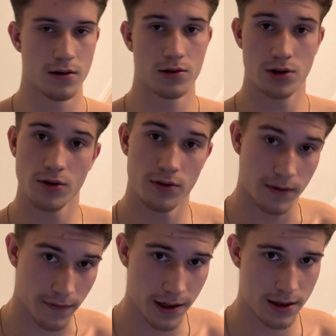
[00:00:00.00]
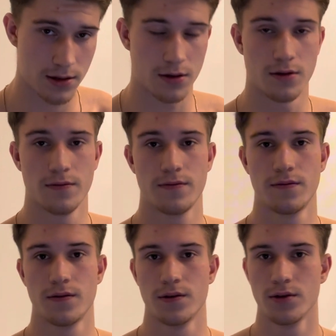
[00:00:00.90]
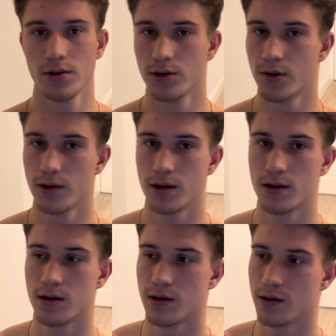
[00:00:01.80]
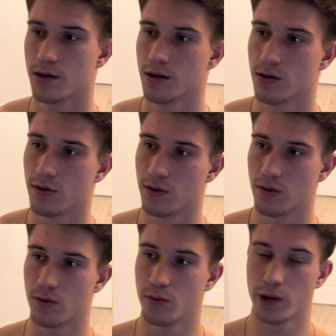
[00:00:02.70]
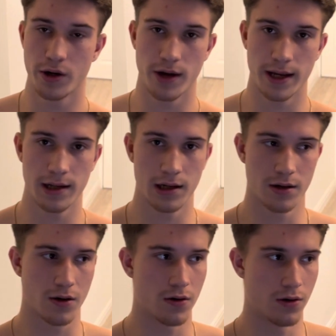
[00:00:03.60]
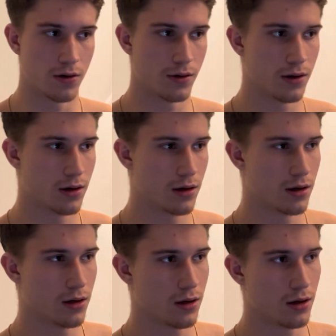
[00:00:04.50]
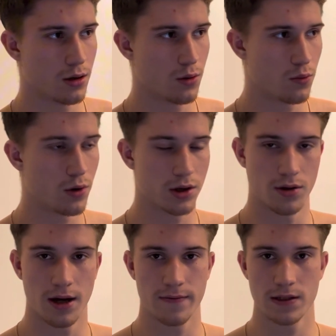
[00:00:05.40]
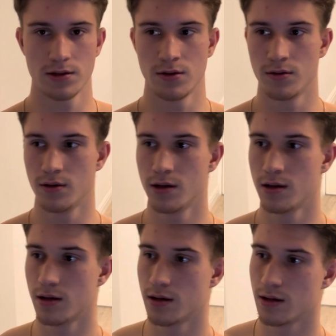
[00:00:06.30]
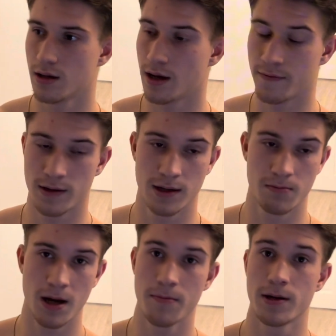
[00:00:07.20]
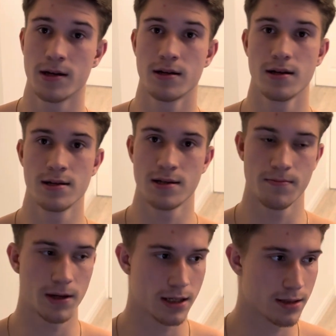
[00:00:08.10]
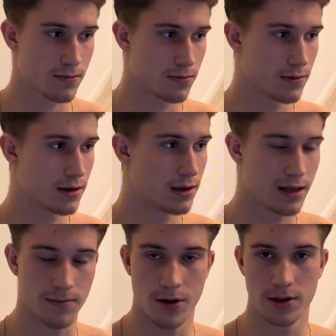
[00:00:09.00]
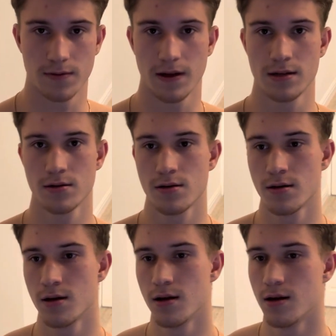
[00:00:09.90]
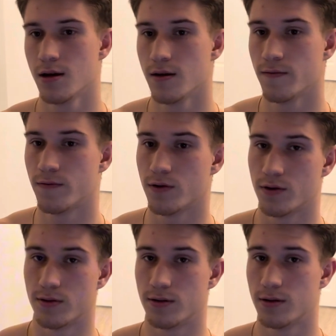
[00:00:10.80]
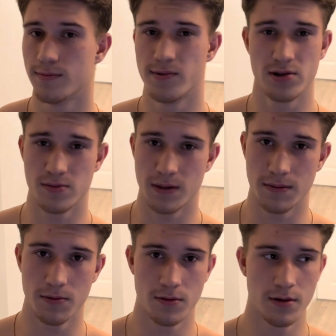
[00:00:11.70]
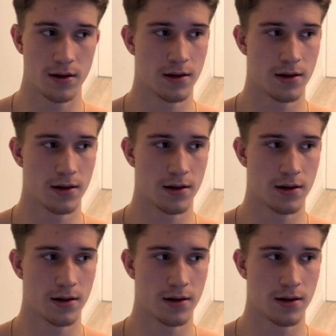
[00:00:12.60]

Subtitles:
So the phase of not knowing where you're heading or what you have to do, I think in my opinion, is the biggest demotivator for most people,